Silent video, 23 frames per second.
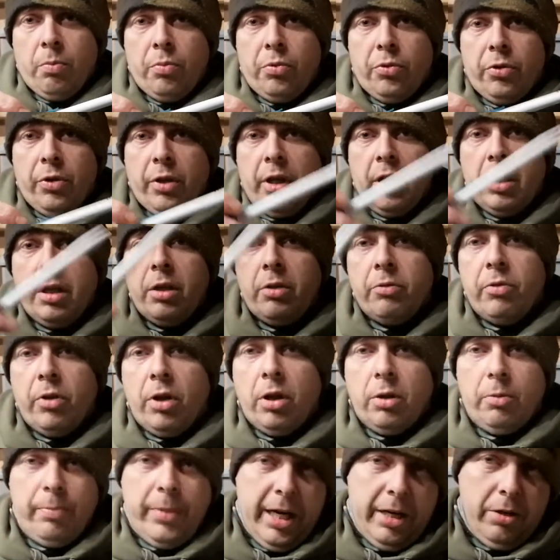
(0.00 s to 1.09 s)
bring your
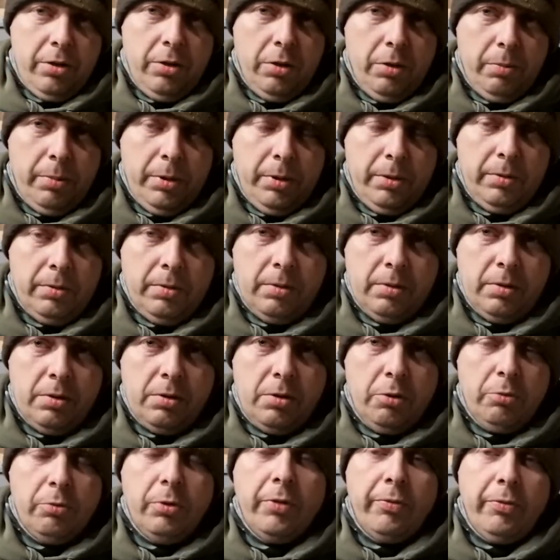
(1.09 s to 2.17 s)
rod back up
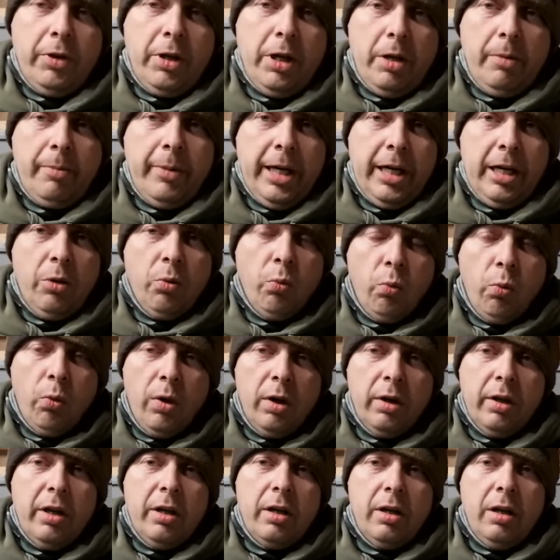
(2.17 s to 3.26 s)
to roughly about
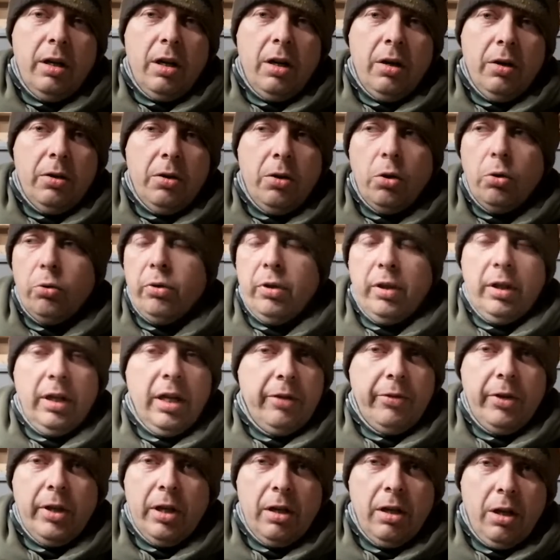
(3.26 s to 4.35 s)
1 o'clock or
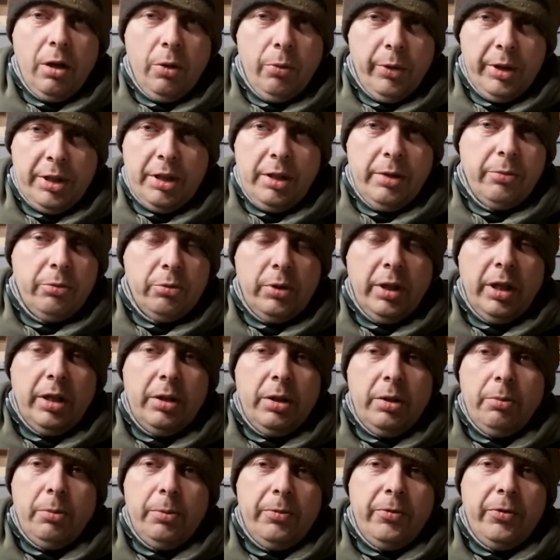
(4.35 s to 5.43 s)
11 o'clock, whichever way
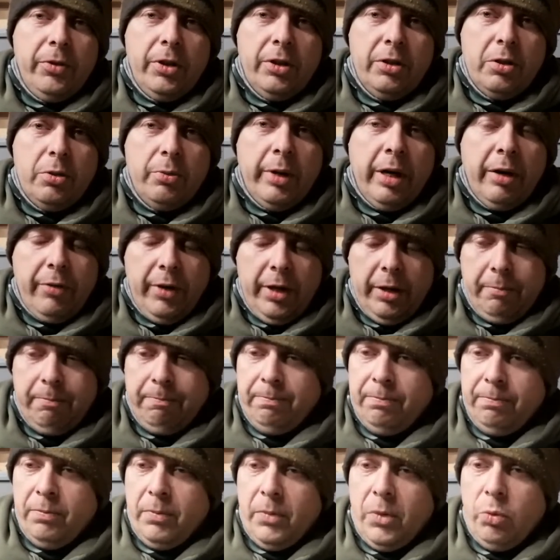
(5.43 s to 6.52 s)
you prefer to have it,
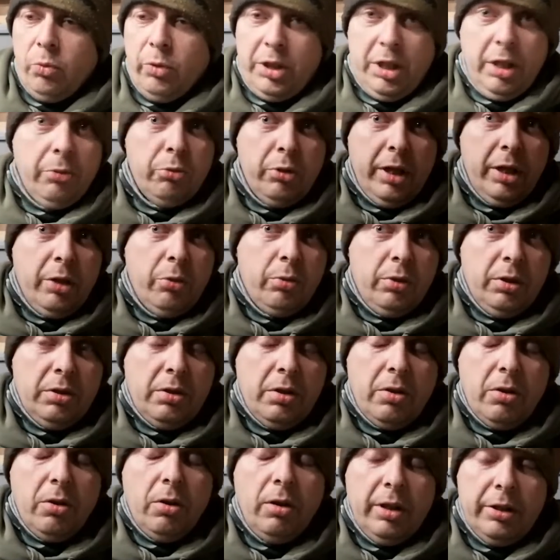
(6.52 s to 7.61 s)
whichever way you want
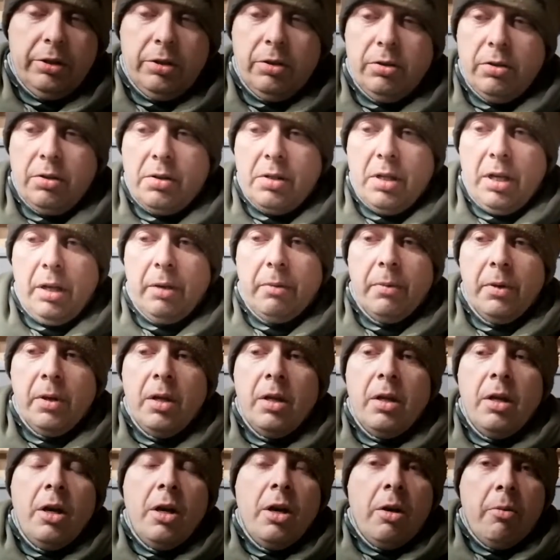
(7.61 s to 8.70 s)
to call it, should I say.
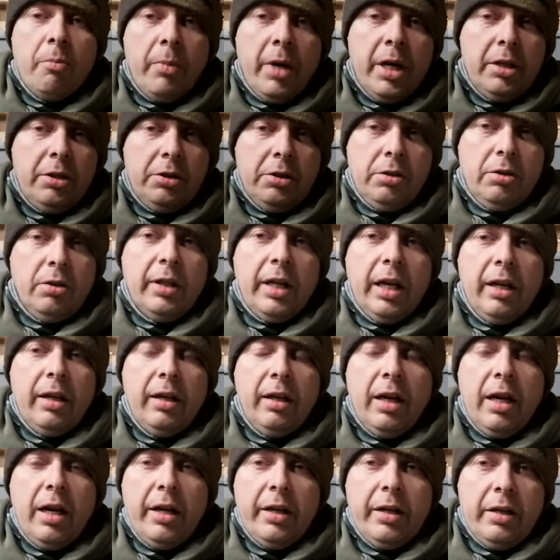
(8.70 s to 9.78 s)
Make sure
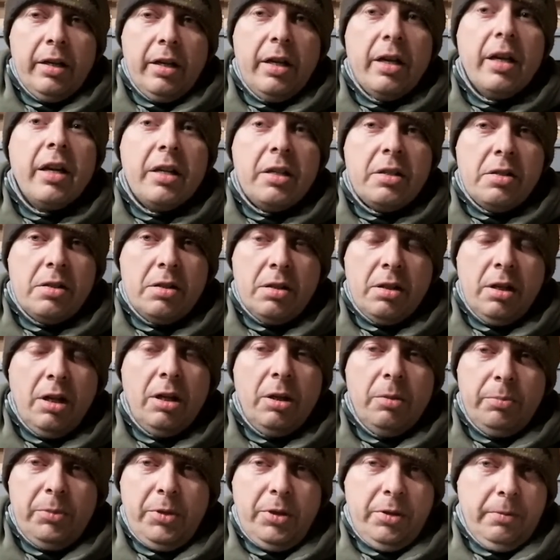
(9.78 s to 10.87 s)
that line is
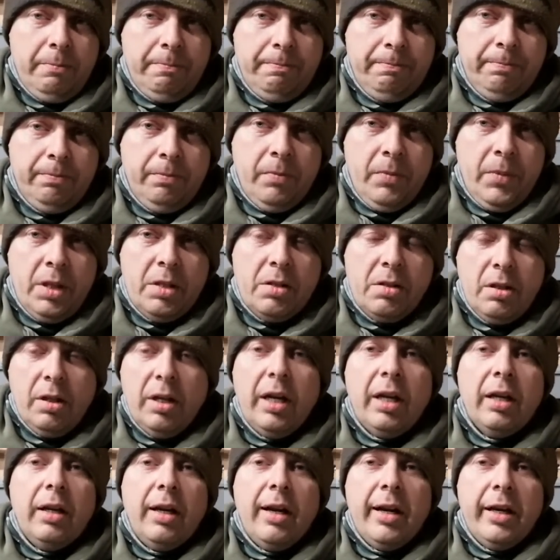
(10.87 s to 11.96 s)
stopped, so
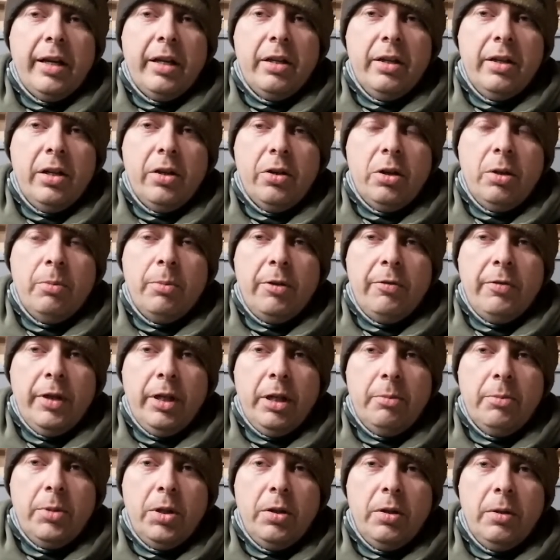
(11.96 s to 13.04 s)
that line cannot come off
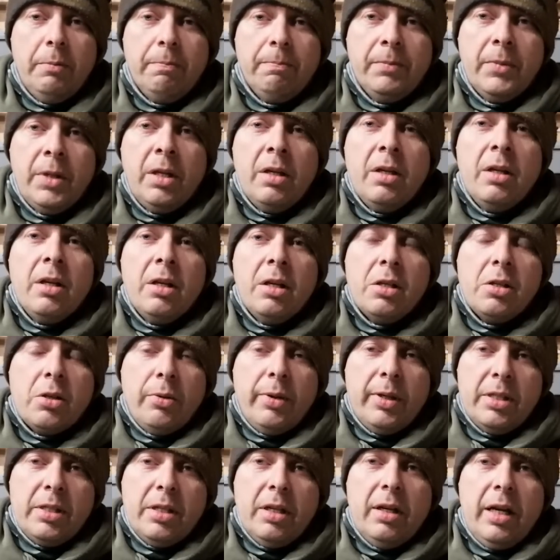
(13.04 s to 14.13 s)
anymore.
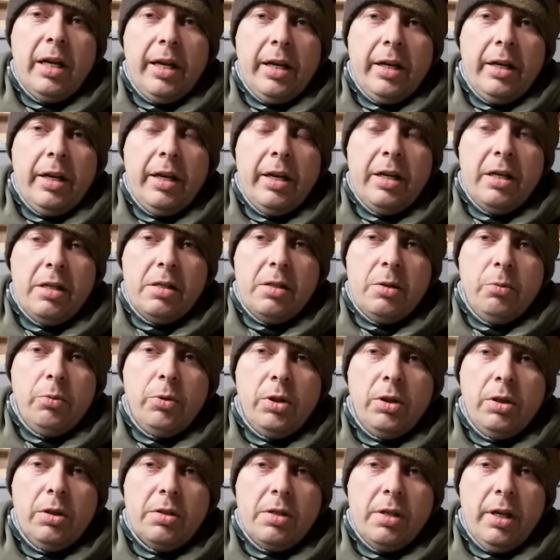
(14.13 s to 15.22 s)
So as the lead hits the
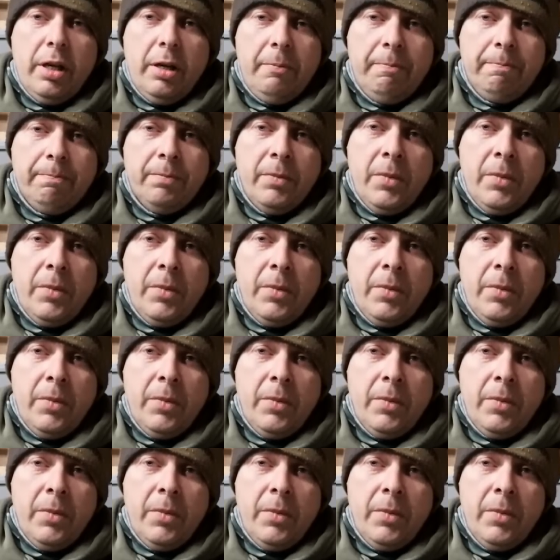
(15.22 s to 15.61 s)
water,